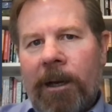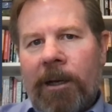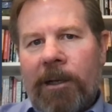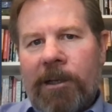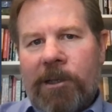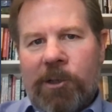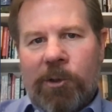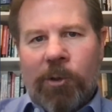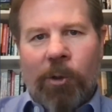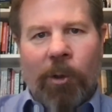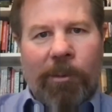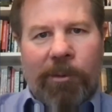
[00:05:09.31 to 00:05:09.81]

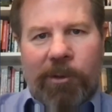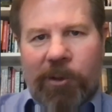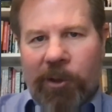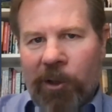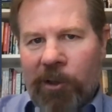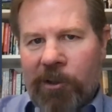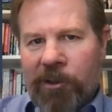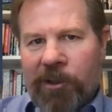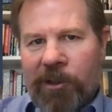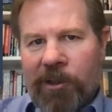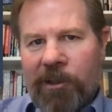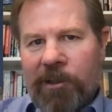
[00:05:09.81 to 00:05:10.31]
storm
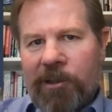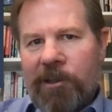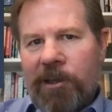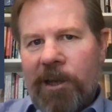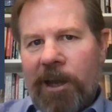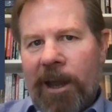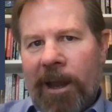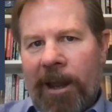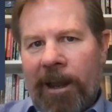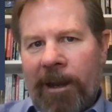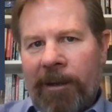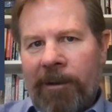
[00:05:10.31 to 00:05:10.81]
surges
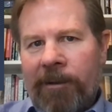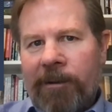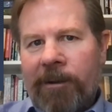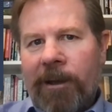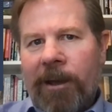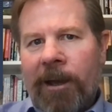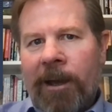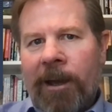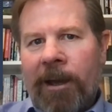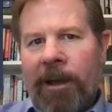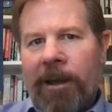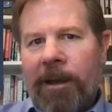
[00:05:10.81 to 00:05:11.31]
and
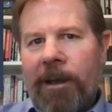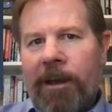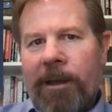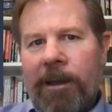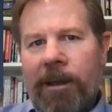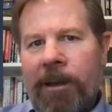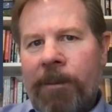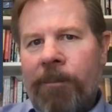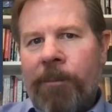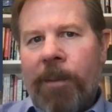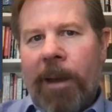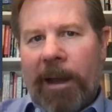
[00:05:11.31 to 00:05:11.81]

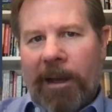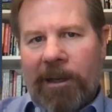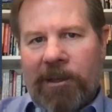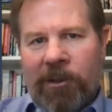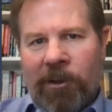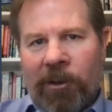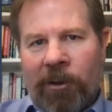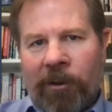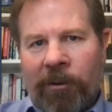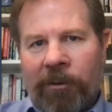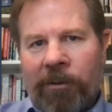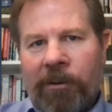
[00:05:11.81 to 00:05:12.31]
impacts
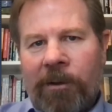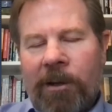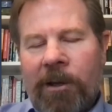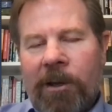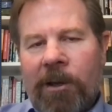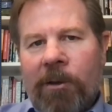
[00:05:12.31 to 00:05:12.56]
on